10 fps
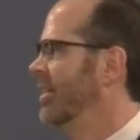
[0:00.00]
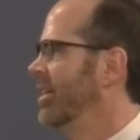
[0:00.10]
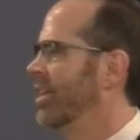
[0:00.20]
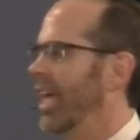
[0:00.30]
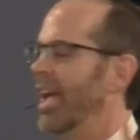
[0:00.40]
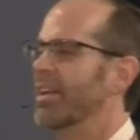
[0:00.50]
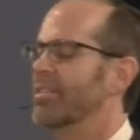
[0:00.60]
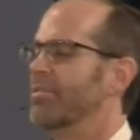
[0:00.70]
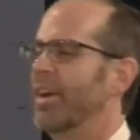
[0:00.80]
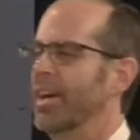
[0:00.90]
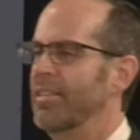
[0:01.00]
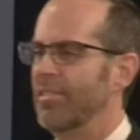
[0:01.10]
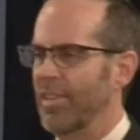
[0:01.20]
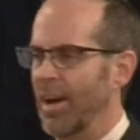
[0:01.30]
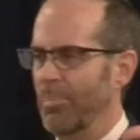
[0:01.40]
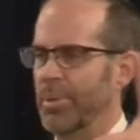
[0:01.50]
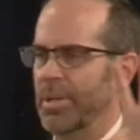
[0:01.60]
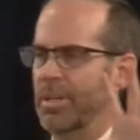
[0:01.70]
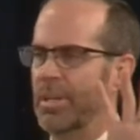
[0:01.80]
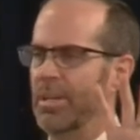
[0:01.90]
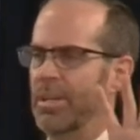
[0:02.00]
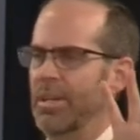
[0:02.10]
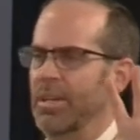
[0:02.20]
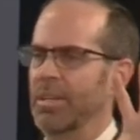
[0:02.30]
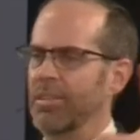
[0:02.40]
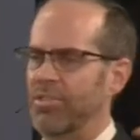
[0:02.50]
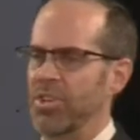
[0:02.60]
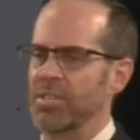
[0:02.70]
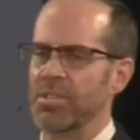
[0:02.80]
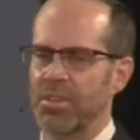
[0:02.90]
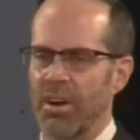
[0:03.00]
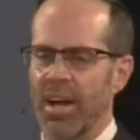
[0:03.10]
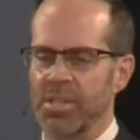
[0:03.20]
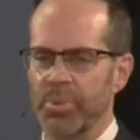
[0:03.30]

You can't divide this up. And this Jesus Christ,